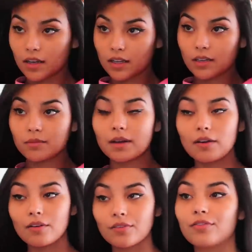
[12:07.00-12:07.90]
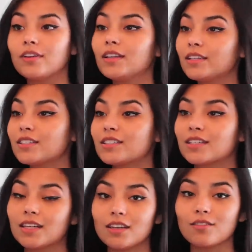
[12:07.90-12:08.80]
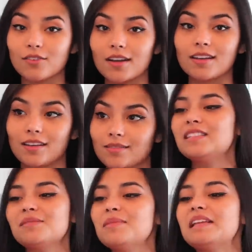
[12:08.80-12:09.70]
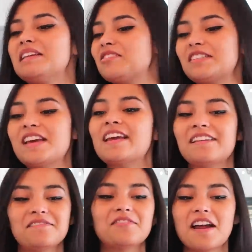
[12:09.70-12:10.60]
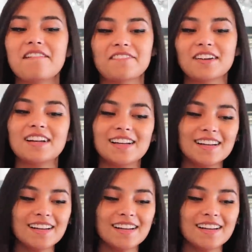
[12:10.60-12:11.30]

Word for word: I am now finished getting ready. These minis are taking forever.